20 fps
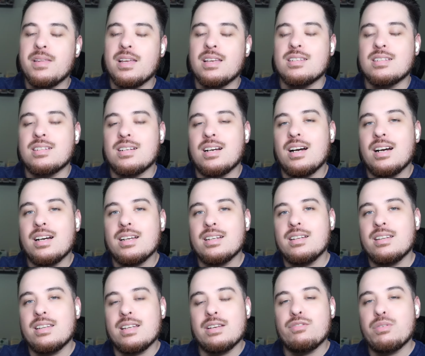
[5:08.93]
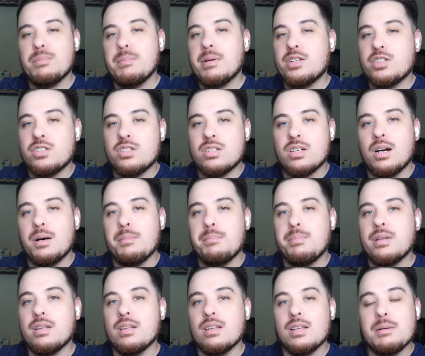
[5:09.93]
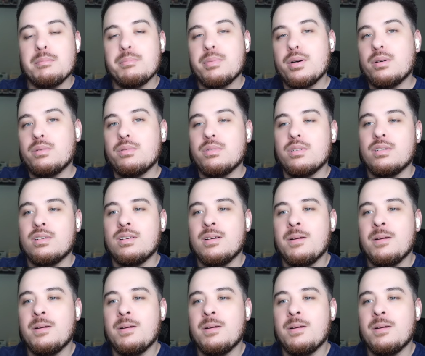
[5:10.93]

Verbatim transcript: it's kind the information's up in limbo